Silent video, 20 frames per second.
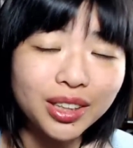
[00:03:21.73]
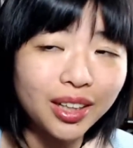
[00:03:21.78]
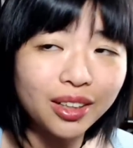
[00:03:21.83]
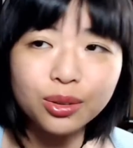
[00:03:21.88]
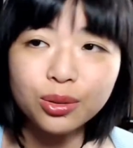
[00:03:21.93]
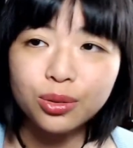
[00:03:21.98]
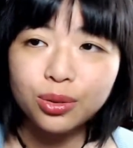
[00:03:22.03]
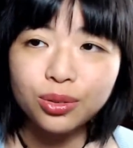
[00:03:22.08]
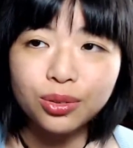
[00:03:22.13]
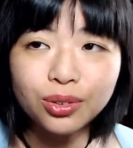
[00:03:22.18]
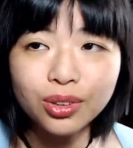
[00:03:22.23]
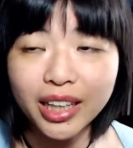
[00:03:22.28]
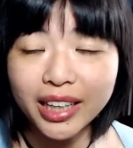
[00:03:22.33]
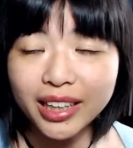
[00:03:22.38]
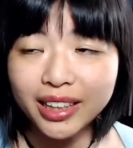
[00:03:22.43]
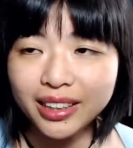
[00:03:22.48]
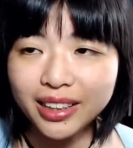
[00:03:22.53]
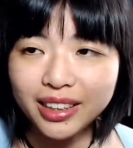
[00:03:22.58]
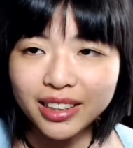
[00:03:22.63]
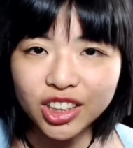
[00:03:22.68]
I do
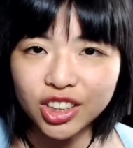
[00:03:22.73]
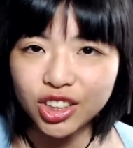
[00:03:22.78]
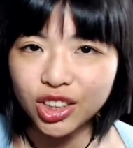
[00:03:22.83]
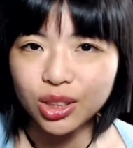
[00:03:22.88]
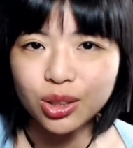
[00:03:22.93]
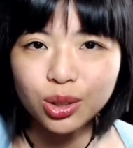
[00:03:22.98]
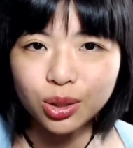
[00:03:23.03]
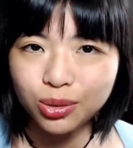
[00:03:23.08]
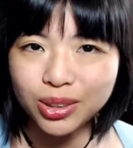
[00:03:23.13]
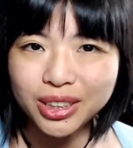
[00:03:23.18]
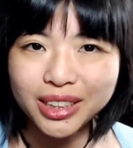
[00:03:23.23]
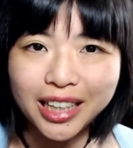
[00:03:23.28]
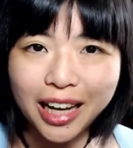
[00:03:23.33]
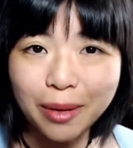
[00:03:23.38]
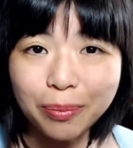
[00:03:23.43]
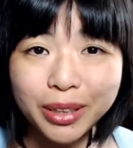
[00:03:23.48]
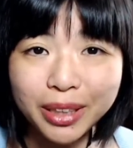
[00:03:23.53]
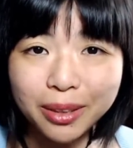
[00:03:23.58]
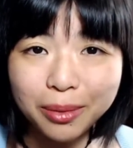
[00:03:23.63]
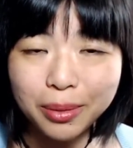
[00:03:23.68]
like that they're just so
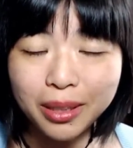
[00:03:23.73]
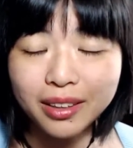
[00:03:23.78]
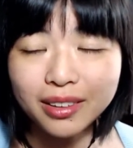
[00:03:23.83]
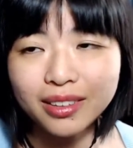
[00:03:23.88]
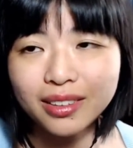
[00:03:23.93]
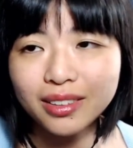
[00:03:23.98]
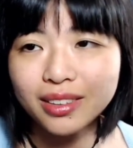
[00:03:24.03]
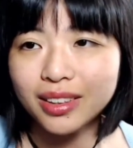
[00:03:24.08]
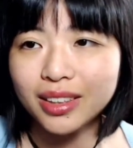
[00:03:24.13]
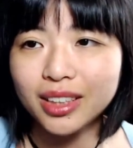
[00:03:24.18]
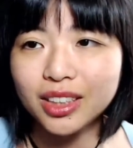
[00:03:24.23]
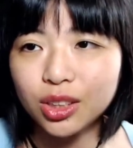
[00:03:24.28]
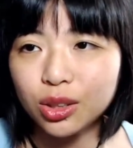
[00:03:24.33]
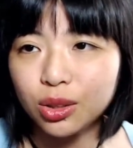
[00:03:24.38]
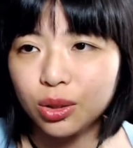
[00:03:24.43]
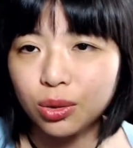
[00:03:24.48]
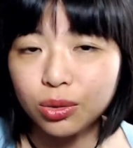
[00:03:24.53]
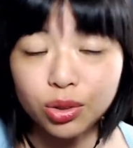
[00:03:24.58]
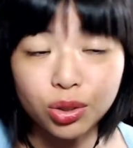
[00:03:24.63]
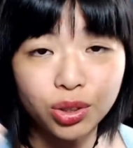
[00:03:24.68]
snappy about it. They just
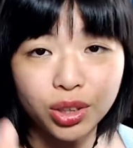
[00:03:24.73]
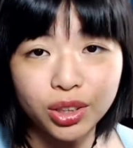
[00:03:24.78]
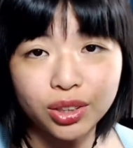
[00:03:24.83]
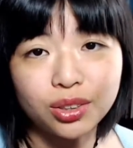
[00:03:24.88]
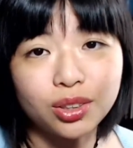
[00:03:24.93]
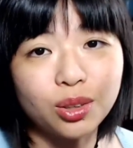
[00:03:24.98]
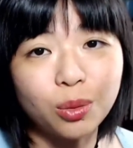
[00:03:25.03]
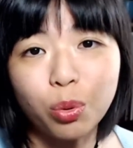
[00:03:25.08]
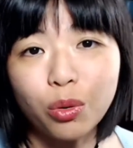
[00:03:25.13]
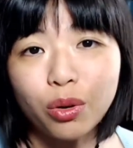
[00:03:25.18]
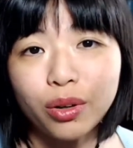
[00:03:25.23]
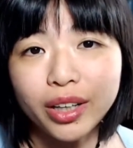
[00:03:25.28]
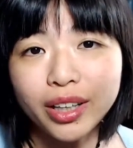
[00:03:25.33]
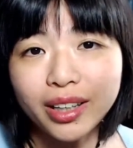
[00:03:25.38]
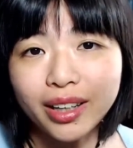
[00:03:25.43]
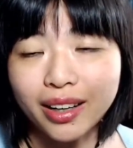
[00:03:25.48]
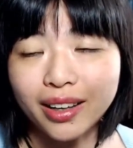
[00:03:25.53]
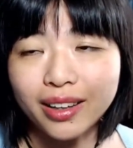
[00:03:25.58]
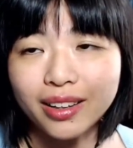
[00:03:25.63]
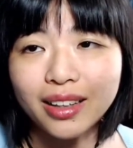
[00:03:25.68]
go straight to the
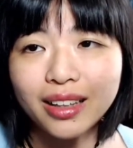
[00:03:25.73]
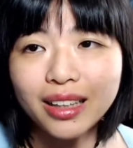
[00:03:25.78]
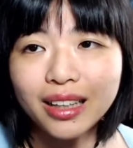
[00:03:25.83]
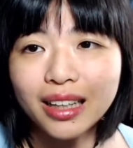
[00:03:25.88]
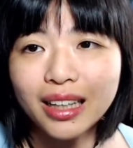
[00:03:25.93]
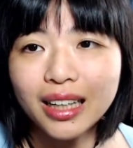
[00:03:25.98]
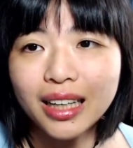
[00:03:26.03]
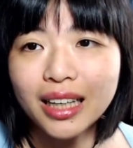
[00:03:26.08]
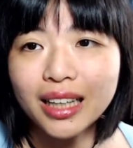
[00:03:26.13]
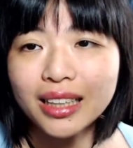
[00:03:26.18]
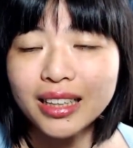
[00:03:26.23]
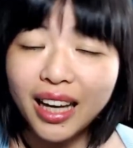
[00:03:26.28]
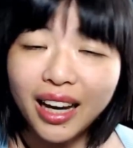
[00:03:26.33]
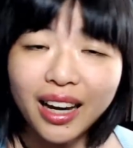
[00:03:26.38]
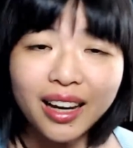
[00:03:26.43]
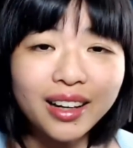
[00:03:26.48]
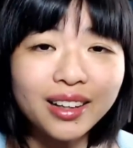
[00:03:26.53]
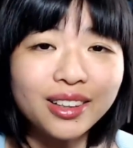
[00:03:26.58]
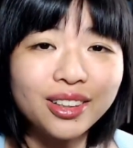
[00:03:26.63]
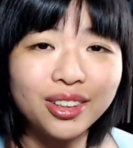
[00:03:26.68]
point, and
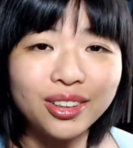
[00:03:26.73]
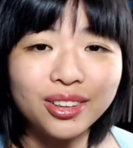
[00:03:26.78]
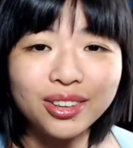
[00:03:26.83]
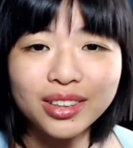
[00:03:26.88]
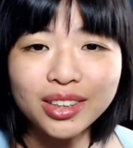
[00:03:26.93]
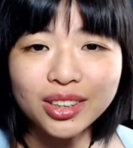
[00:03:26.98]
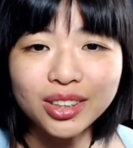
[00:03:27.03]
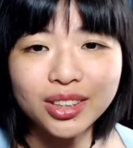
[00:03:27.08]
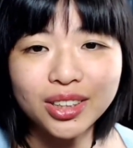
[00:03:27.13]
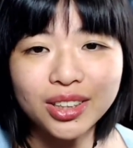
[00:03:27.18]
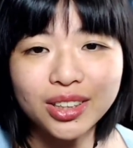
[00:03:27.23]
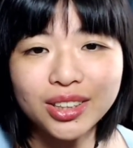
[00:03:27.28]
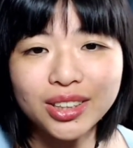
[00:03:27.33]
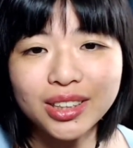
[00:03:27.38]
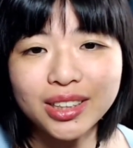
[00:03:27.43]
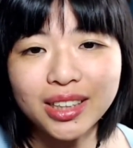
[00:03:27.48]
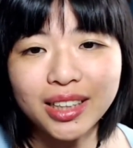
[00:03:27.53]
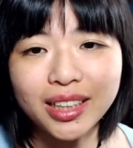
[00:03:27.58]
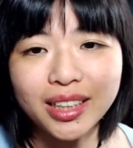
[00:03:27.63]
yeah, there is